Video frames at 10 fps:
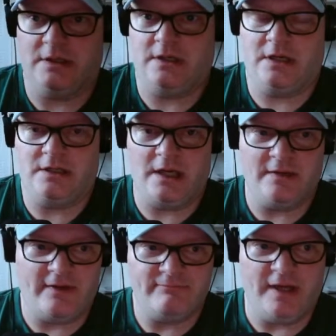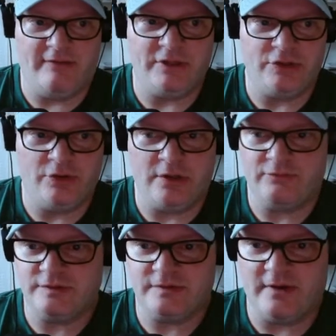I've been doing
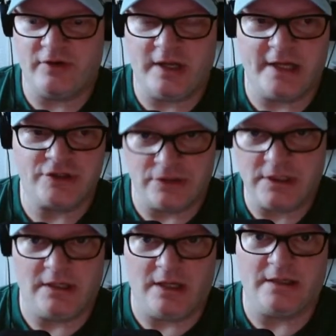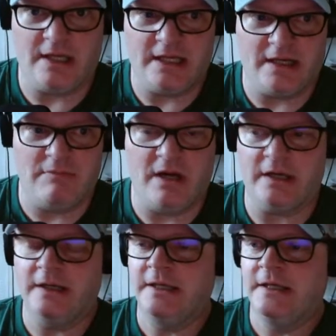it every election. I get a mug.